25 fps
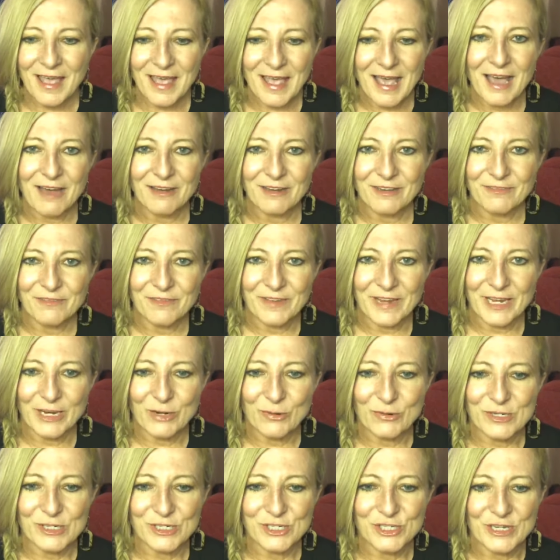How to
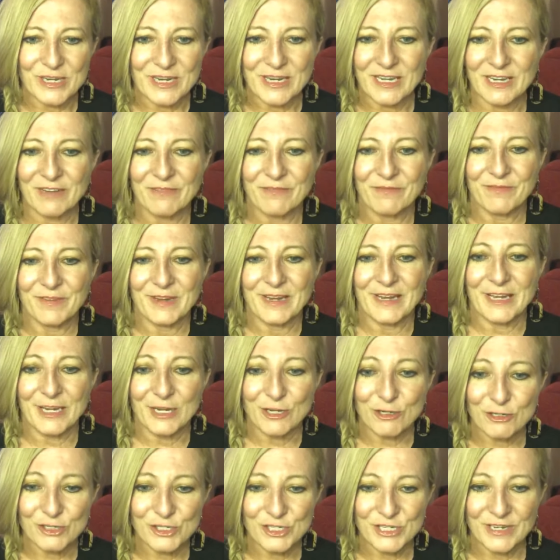Vanquish
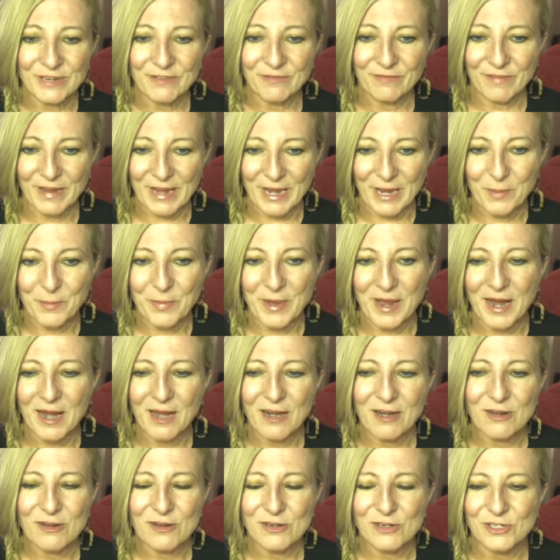Energy
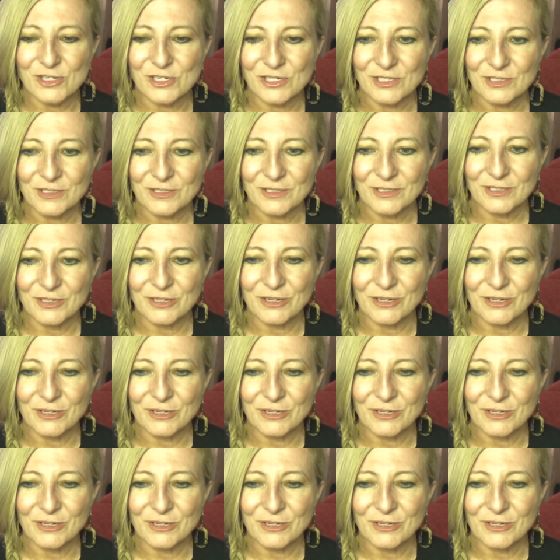Vampires,